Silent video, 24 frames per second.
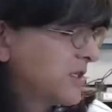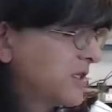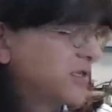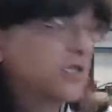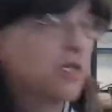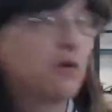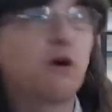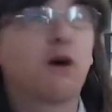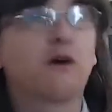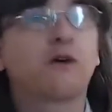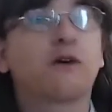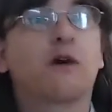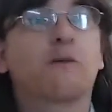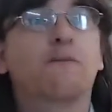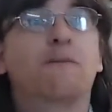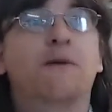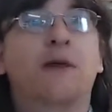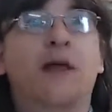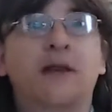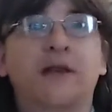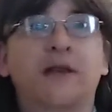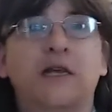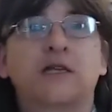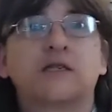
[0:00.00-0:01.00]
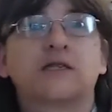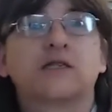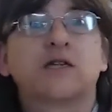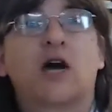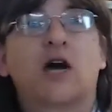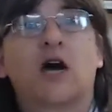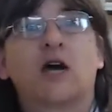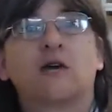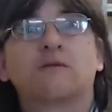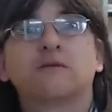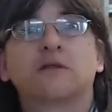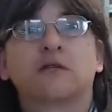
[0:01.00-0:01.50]
So I've got plenty of
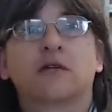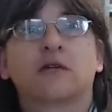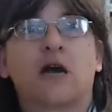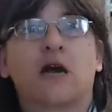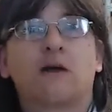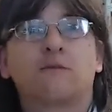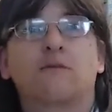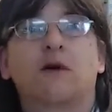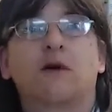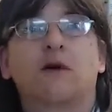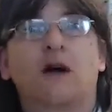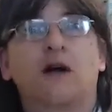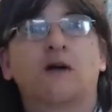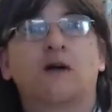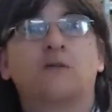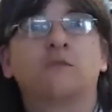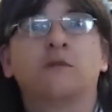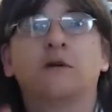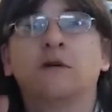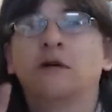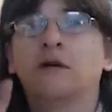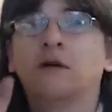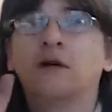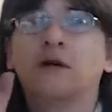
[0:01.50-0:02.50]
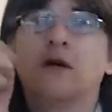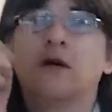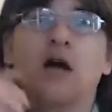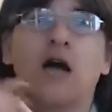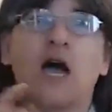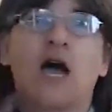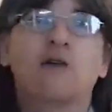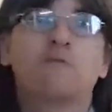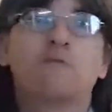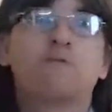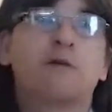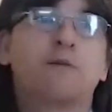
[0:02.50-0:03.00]
time to come home,
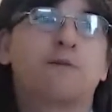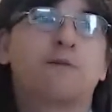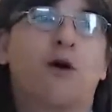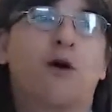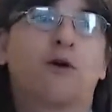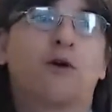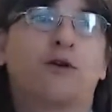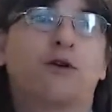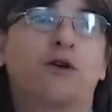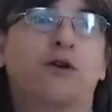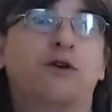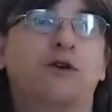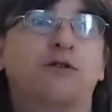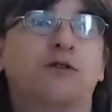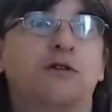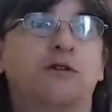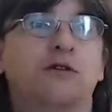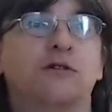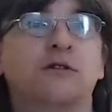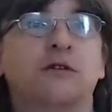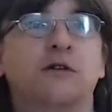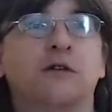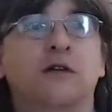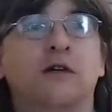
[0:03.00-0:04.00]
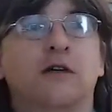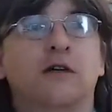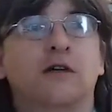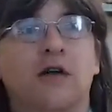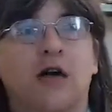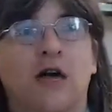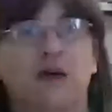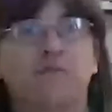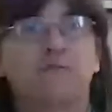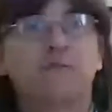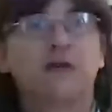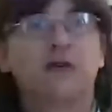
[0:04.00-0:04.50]
have me pot noodle,
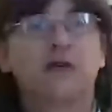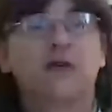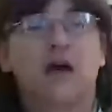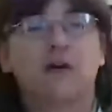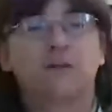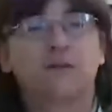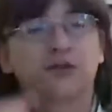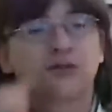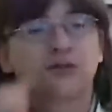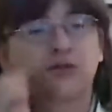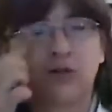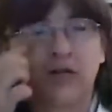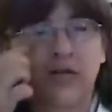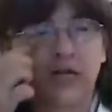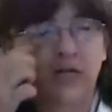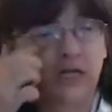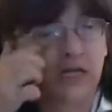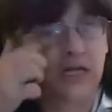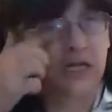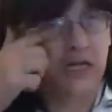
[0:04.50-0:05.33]
have me cup of drink,